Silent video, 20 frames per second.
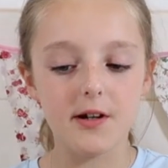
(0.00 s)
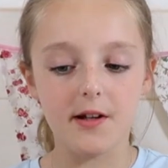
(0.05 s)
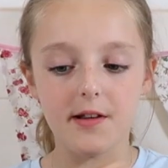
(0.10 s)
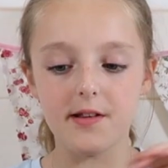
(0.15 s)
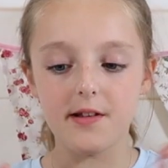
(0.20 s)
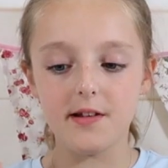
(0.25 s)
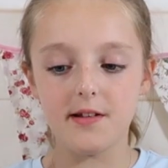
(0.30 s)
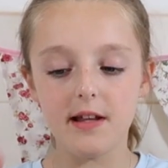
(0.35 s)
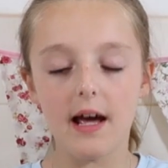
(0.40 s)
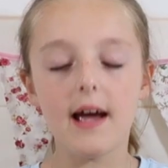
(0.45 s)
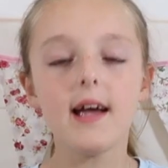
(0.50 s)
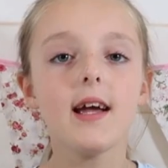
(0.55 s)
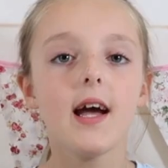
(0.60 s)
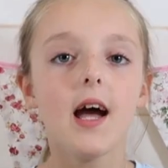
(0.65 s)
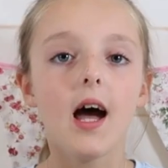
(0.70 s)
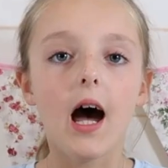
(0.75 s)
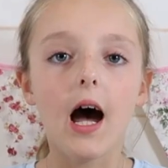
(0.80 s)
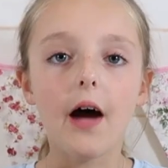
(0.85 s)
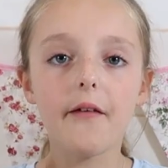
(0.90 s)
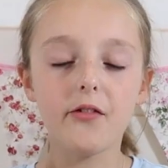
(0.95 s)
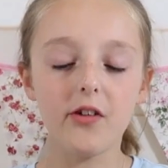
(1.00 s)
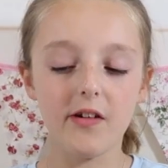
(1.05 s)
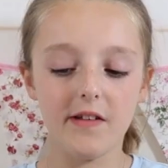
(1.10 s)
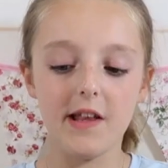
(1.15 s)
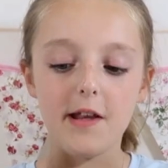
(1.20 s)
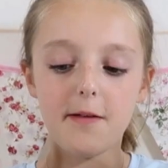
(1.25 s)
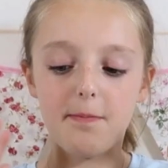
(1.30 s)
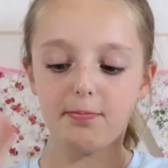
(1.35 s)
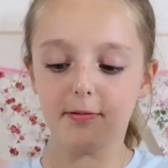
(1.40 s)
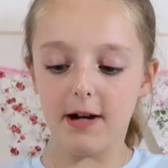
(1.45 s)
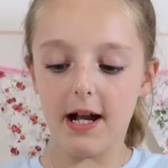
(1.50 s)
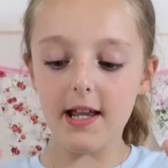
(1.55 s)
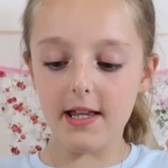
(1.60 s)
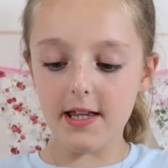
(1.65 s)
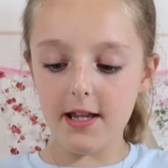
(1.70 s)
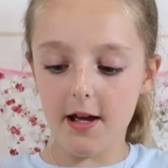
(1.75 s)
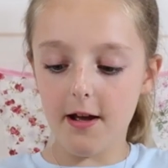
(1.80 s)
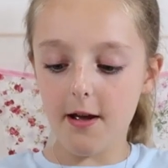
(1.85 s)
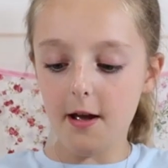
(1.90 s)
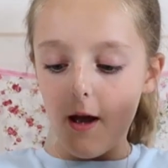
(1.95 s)
because today I've got these
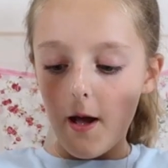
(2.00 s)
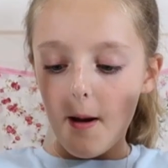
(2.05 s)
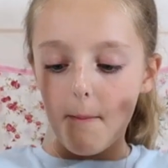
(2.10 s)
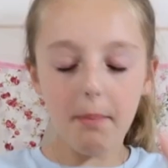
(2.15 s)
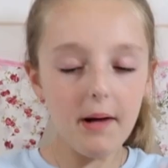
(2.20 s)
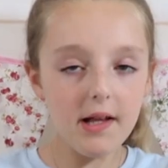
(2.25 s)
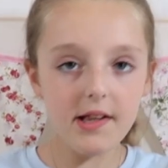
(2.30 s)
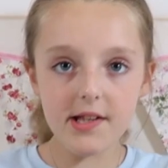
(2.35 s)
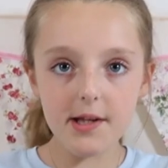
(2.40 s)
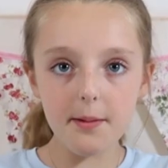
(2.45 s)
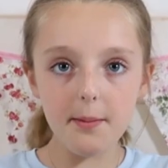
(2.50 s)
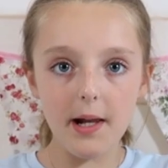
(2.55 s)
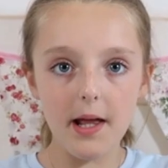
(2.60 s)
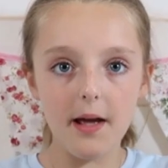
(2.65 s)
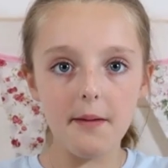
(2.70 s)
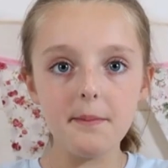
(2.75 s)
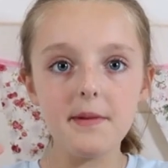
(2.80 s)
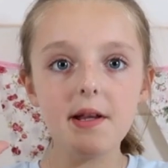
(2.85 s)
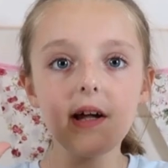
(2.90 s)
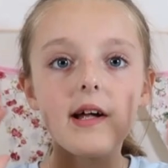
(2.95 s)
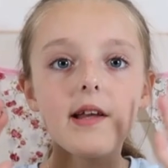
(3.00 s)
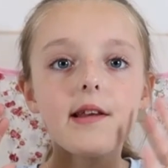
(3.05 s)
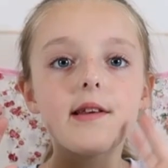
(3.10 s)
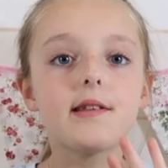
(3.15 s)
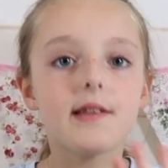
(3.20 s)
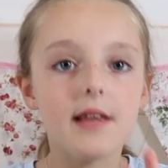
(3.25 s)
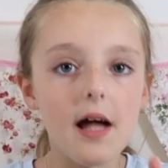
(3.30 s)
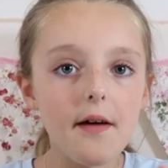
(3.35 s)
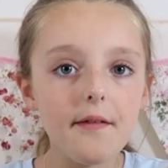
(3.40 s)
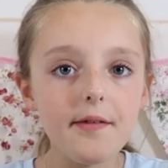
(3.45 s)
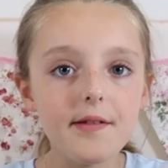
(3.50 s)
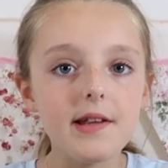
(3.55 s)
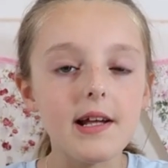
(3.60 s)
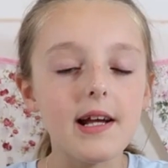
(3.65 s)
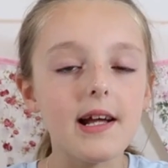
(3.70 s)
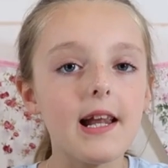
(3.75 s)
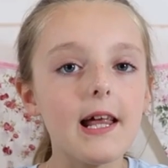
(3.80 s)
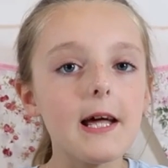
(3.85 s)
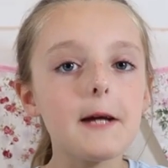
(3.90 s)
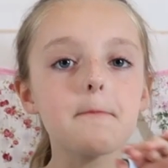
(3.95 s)
brand new Bunch O Balloons,
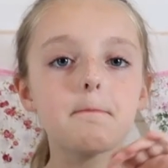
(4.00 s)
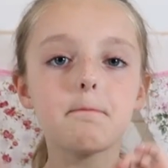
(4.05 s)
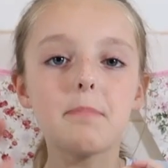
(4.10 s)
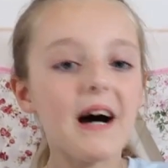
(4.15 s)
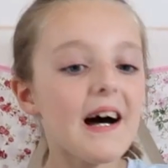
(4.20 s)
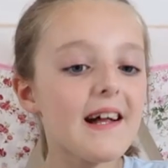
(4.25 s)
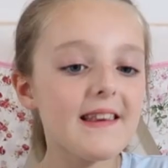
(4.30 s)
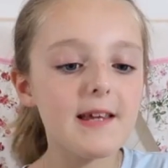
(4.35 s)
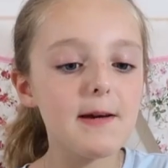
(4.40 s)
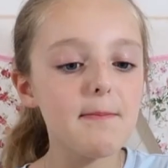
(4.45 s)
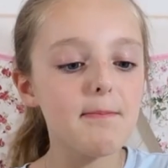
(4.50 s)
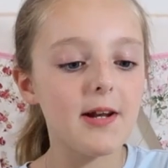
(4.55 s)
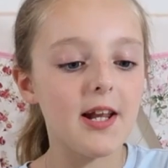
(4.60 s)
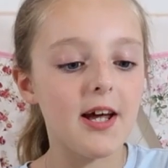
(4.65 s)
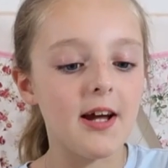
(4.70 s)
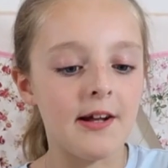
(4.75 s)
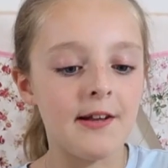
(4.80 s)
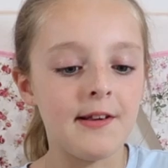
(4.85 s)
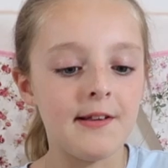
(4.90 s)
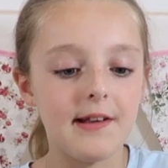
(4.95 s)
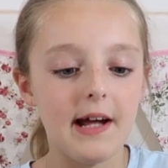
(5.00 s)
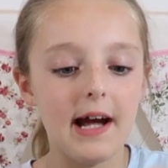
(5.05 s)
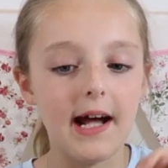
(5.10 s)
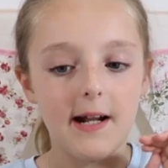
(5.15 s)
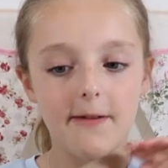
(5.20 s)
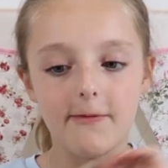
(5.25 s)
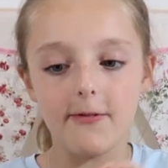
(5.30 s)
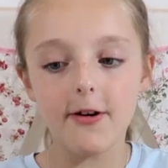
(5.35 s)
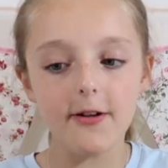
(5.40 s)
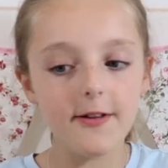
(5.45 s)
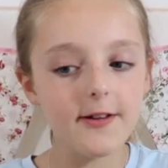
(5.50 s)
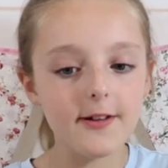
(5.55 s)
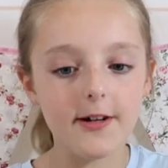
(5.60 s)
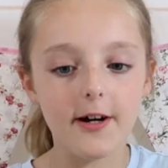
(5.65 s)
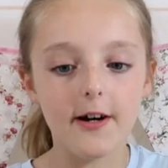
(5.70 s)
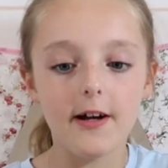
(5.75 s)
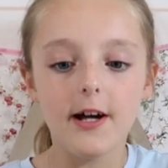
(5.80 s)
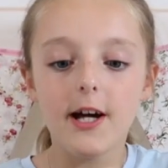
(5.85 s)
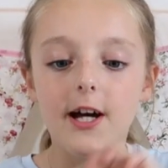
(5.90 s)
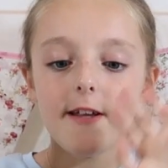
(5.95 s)
self-sealing party balloons and I've
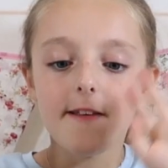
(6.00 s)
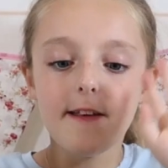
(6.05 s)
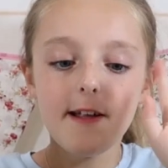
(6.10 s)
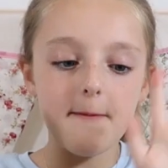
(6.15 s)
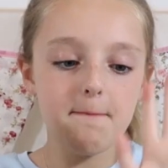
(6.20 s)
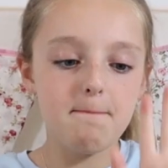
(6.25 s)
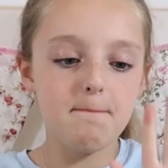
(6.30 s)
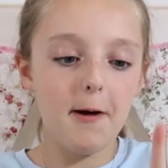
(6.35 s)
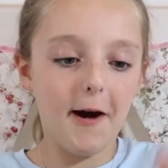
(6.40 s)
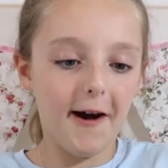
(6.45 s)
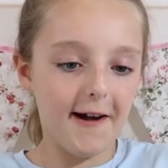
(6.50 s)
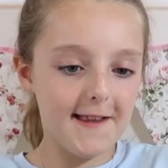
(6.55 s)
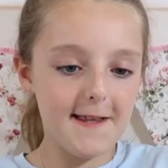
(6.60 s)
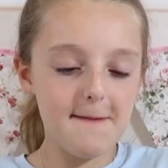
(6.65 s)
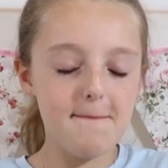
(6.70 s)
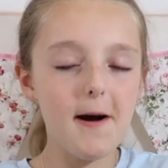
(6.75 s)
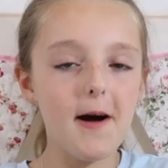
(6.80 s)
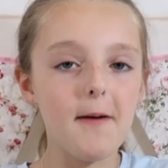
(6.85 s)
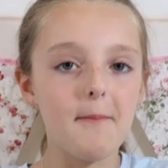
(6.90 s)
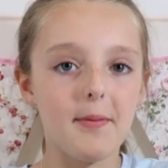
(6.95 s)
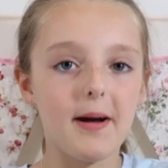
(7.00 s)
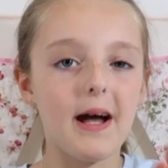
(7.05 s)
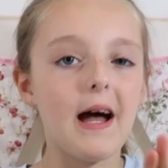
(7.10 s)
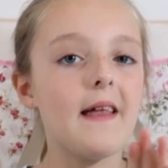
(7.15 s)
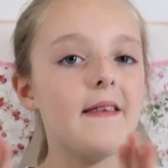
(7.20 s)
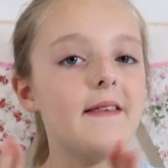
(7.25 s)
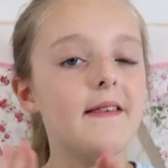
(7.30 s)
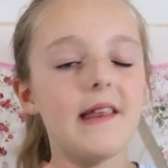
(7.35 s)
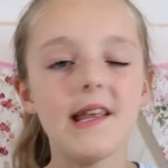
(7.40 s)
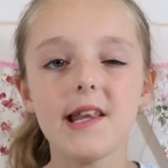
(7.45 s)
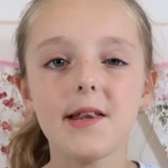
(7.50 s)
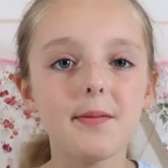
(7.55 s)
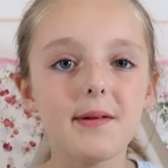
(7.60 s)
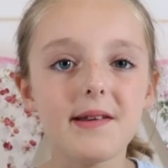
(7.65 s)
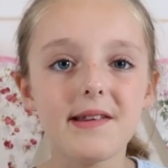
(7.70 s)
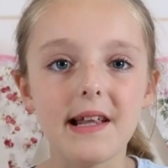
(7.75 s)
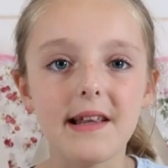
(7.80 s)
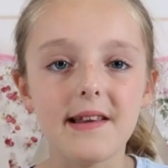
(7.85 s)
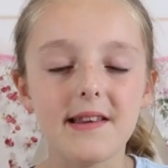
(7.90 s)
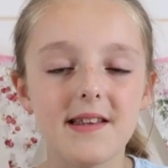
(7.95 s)
also got the party pump and this
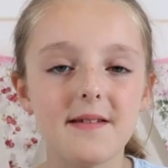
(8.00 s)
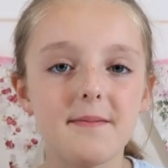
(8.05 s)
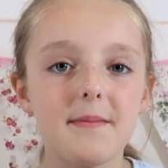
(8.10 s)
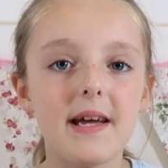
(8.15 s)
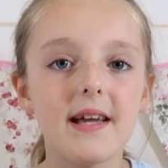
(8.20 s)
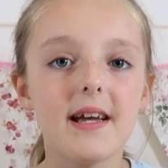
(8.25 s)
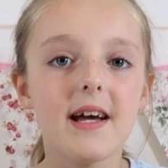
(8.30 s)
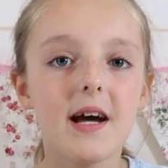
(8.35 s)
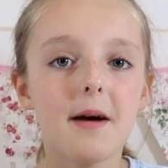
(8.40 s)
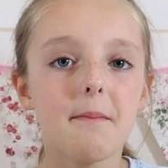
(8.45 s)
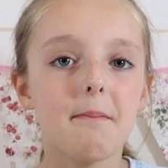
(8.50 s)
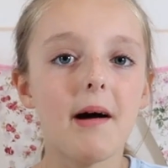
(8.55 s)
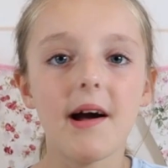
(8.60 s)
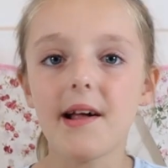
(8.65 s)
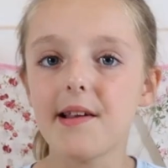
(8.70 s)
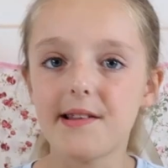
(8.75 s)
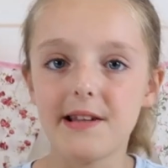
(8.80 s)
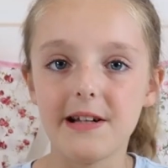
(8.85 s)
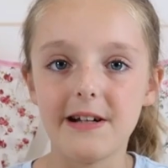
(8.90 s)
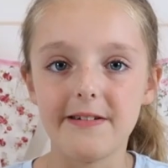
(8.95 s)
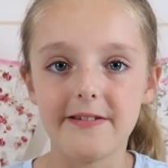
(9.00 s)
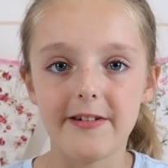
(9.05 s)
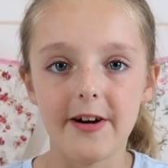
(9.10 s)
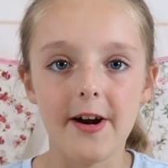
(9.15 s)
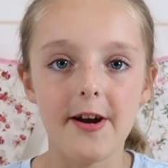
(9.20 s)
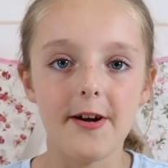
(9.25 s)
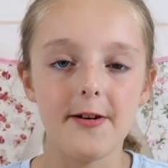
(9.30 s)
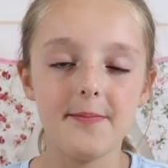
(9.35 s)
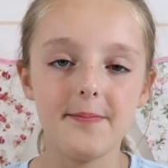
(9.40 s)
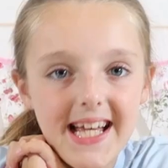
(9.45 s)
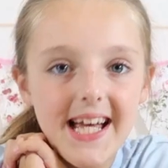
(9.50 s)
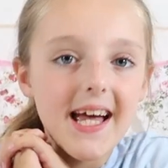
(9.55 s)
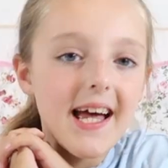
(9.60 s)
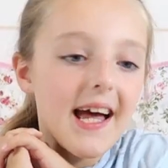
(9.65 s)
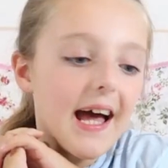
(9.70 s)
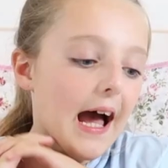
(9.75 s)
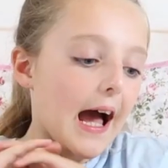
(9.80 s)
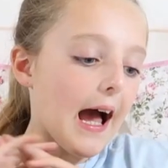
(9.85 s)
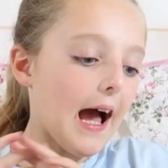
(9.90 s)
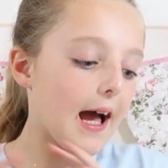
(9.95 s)
was sent to me by Zuru
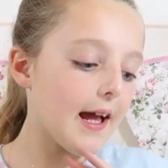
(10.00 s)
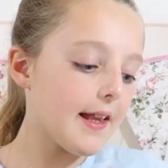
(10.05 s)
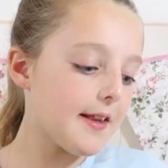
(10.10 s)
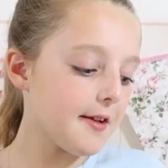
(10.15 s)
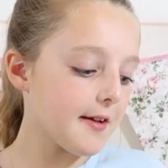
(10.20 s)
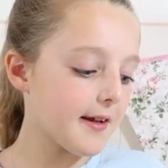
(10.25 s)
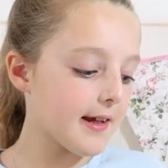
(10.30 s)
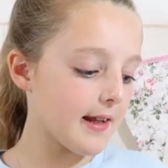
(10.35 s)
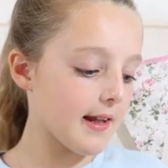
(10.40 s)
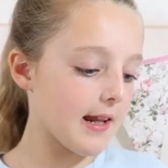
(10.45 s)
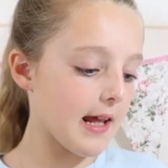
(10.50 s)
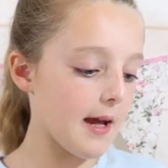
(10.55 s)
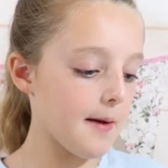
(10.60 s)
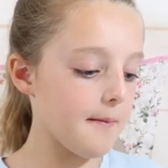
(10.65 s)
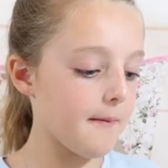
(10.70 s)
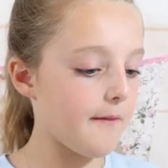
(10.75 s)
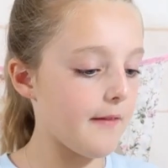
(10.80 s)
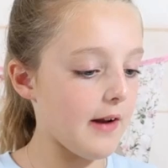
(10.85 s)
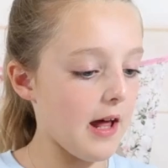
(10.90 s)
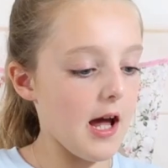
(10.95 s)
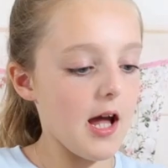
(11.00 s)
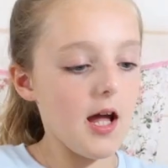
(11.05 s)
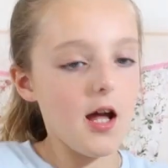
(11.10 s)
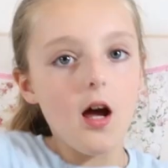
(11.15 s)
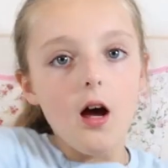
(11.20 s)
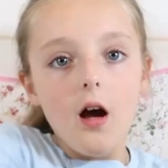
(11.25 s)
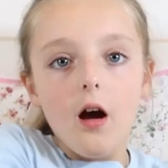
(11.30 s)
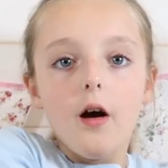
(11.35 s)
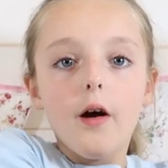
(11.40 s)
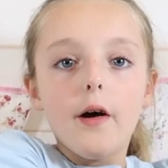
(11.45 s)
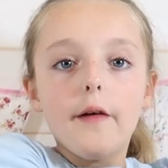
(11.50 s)
and you can inflate